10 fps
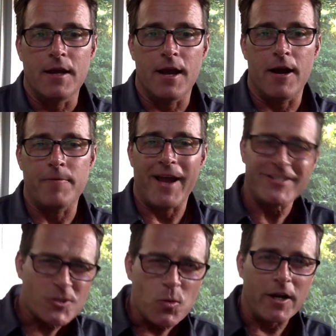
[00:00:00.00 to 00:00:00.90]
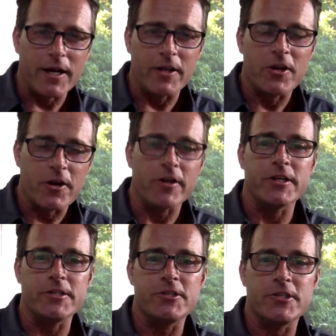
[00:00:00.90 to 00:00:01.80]
um, I just wanted to
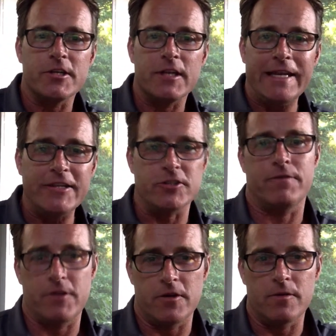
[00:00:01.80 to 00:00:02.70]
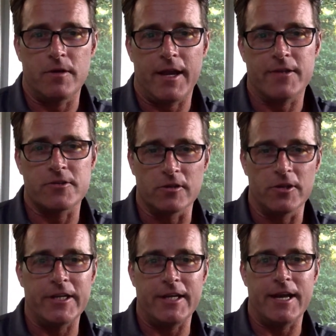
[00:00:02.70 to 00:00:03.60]
encourage each of you as you're
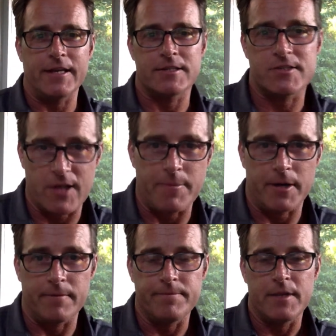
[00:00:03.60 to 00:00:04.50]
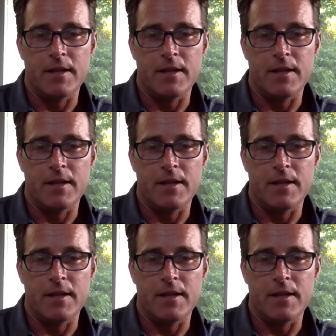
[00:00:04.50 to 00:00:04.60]
looking at summer.